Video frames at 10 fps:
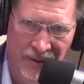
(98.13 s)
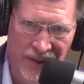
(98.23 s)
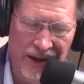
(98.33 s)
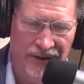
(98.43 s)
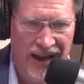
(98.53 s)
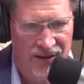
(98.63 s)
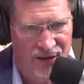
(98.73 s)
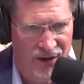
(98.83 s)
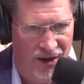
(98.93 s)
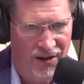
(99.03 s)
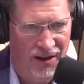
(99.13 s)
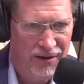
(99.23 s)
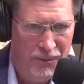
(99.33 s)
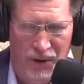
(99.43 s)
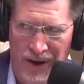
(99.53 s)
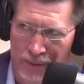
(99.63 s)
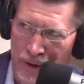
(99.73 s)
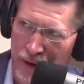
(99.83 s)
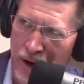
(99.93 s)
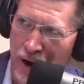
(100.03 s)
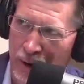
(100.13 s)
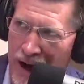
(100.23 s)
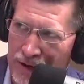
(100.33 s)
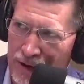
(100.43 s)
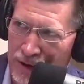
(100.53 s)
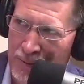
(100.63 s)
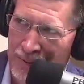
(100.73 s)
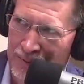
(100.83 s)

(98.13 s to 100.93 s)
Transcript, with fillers: Think of that as the deductible. Like when your car crashes, you